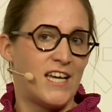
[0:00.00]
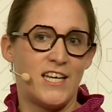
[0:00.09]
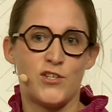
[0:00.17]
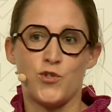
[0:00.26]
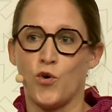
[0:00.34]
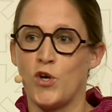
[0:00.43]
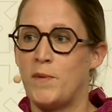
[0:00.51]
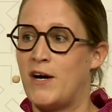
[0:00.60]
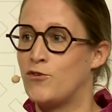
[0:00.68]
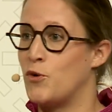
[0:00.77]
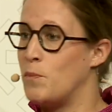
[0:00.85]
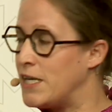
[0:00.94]
It's all
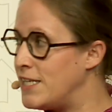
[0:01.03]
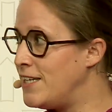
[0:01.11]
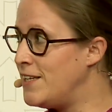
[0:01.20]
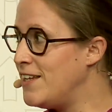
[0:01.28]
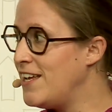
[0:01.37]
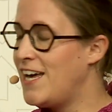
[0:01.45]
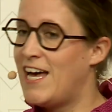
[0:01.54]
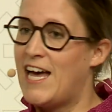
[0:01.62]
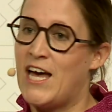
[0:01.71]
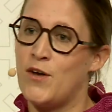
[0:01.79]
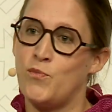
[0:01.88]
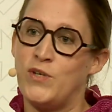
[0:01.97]
about the money,
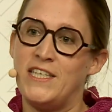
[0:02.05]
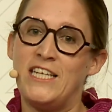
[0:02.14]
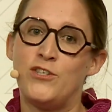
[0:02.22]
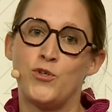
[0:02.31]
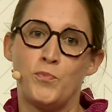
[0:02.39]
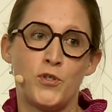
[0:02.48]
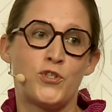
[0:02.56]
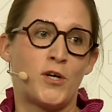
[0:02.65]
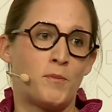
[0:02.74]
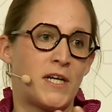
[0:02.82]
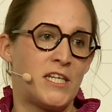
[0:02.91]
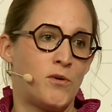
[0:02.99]
and we need to put our
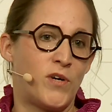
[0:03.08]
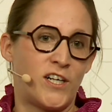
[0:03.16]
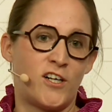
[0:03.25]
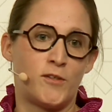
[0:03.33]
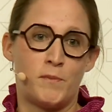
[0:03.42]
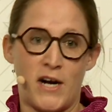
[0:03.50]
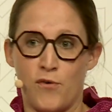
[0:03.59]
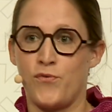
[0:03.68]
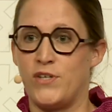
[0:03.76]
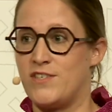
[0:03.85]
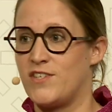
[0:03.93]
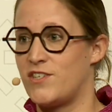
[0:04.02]
money where our mouth
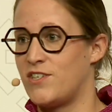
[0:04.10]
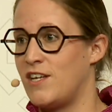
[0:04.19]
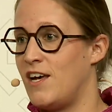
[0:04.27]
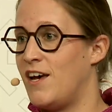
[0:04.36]
is.